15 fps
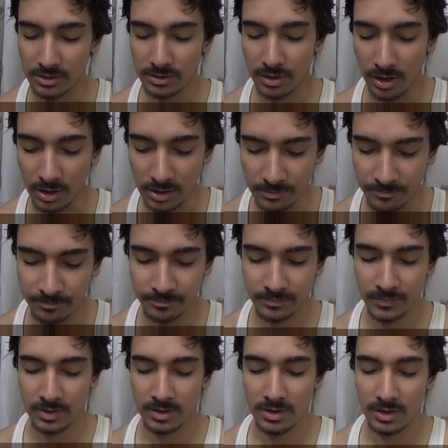3rd,
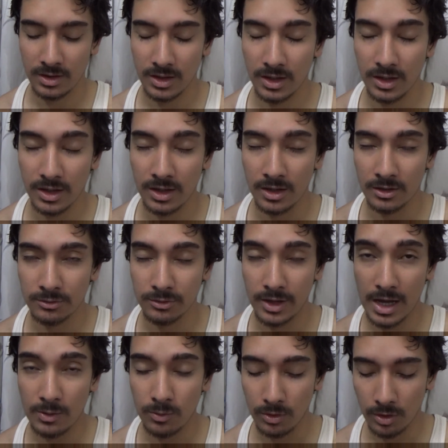and today
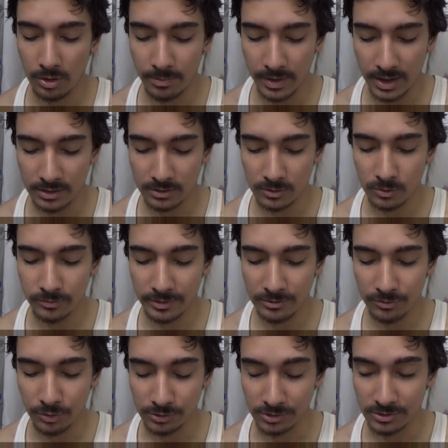I woke up at
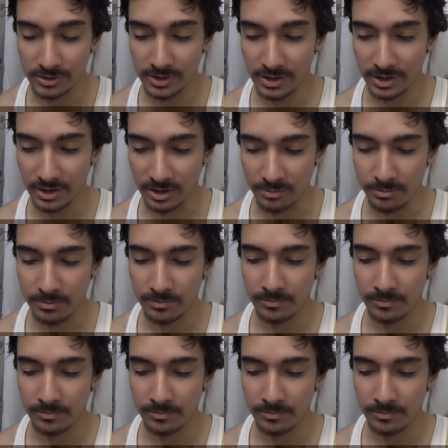12:43 a.m.